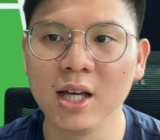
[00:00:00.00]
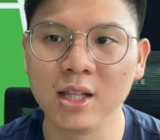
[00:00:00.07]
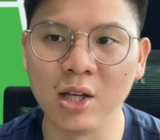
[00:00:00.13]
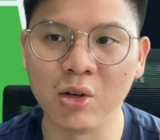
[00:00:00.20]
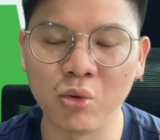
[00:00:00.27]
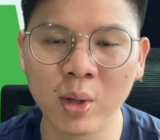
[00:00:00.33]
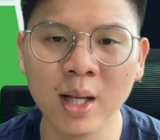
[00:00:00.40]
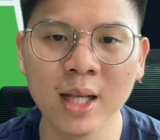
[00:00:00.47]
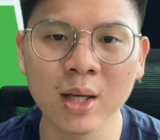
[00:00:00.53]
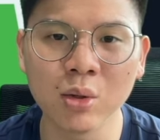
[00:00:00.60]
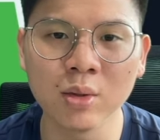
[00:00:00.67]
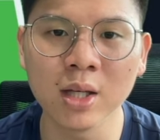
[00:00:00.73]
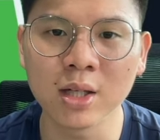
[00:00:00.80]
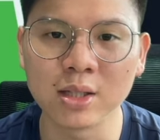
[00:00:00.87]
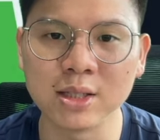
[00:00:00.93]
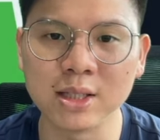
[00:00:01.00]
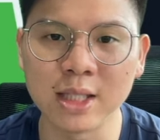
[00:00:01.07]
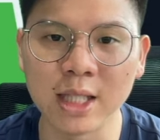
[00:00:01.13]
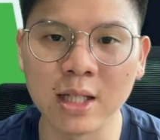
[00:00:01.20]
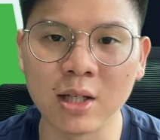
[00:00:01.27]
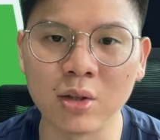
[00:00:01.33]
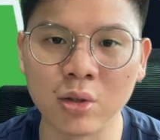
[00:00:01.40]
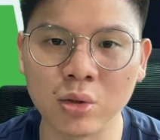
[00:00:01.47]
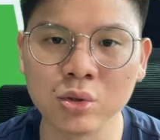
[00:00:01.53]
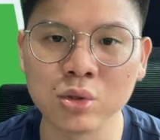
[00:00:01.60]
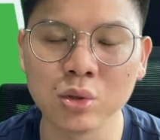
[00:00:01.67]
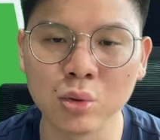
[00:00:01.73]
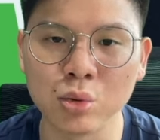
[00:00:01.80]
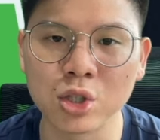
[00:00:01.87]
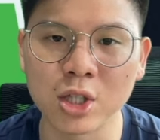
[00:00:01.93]
They really only conceded those
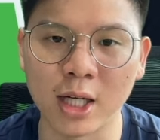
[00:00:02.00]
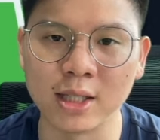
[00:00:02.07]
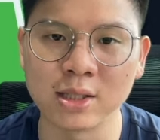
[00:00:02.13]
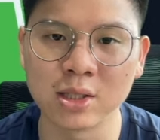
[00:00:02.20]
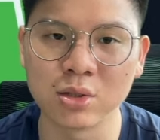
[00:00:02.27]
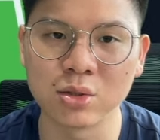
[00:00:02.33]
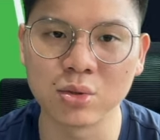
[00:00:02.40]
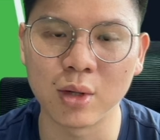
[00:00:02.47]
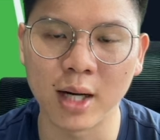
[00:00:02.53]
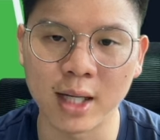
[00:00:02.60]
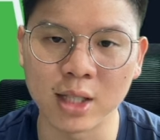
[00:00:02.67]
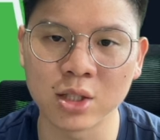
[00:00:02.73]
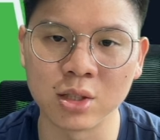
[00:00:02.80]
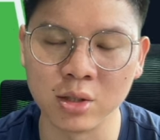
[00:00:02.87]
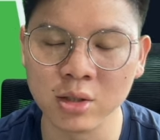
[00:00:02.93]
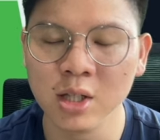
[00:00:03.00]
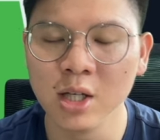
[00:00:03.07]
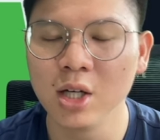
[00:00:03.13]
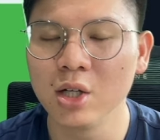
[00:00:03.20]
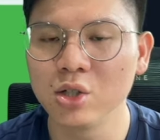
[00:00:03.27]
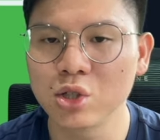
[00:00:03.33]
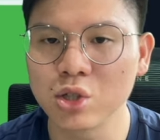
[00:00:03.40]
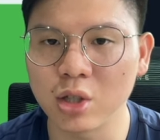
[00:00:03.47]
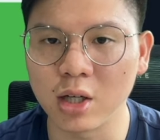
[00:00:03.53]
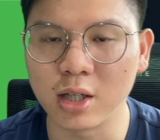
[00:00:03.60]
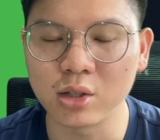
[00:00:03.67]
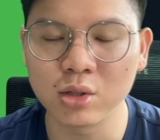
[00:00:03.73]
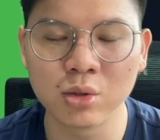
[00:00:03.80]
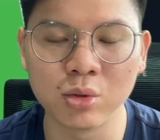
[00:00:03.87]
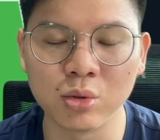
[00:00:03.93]
two chances to Arsenal
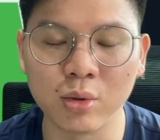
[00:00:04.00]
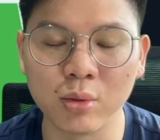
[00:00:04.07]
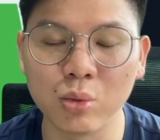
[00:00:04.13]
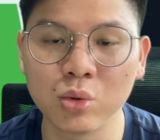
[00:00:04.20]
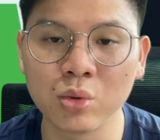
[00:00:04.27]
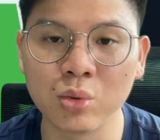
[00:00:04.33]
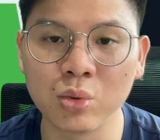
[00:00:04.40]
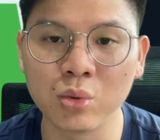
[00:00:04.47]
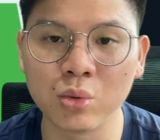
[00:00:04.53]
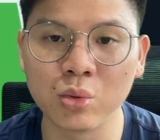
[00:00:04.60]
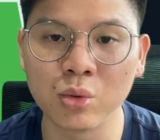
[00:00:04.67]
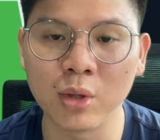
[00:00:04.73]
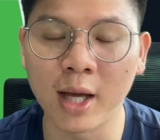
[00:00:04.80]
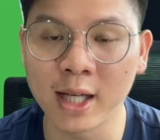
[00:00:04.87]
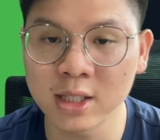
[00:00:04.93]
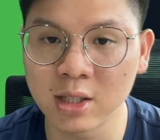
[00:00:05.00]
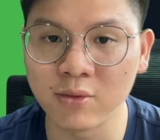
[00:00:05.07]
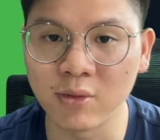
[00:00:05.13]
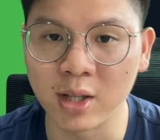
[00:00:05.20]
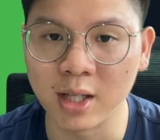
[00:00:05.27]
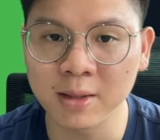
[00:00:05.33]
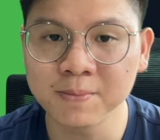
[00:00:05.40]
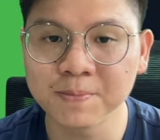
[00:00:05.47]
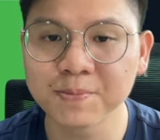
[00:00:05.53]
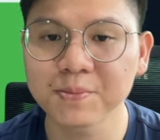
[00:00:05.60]
uh, to to Aston Villa.